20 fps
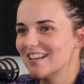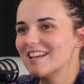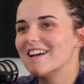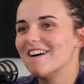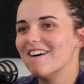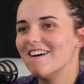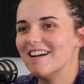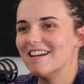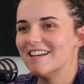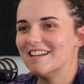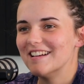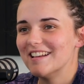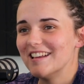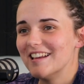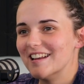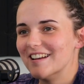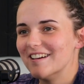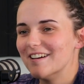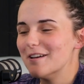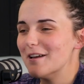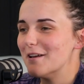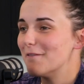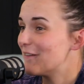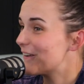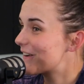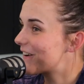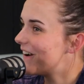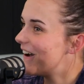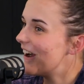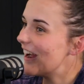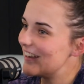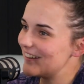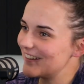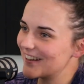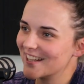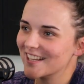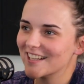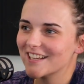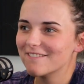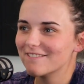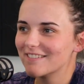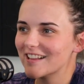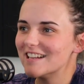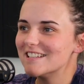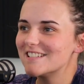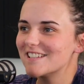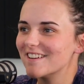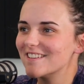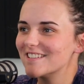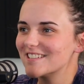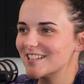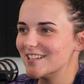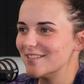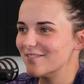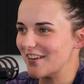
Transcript: The kind, you know, if you're kind, you can give that joke to your